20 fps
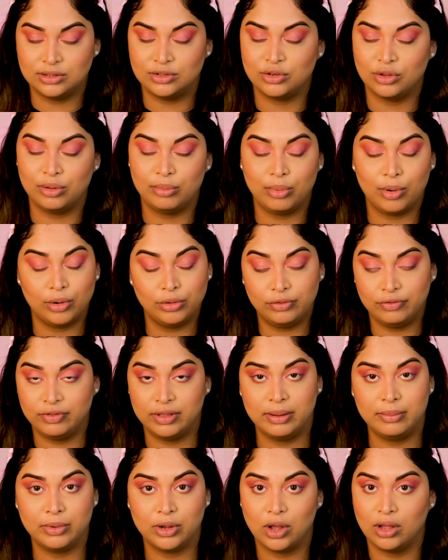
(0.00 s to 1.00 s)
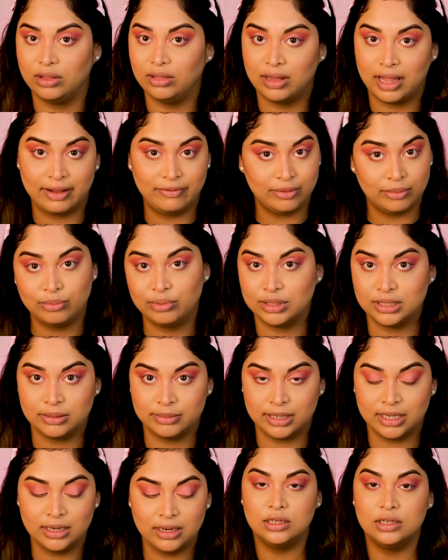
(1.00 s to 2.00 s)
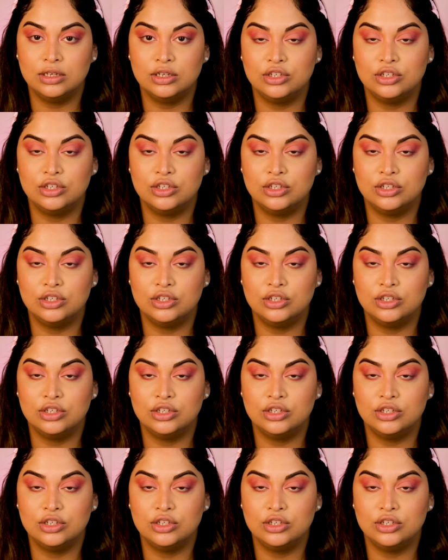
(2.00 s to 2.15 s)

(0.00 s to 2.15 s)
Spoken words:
So the both of them got life imprisonment.